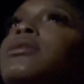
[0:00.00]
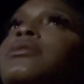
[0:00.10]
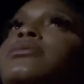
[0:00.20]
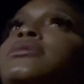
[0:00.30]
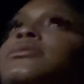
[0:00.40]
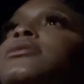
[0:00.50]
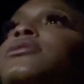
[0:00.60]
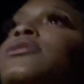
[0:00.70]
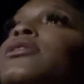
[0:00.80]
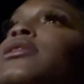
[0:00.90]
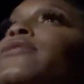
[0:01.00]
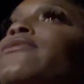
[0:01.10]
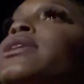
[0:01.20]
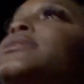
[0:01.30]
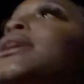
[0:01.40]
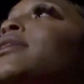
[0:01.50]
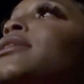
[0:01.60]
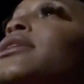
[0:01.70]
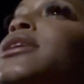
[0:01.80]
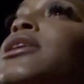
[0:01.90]
Because, girl, if I stay
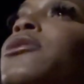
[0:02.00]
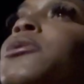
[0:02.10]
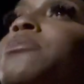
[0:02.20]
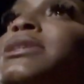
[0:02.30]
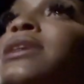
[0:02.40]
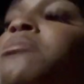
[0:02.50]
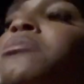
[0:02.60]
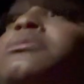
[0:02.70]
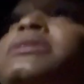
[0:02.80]
here any longer, bitch, I'm gonna be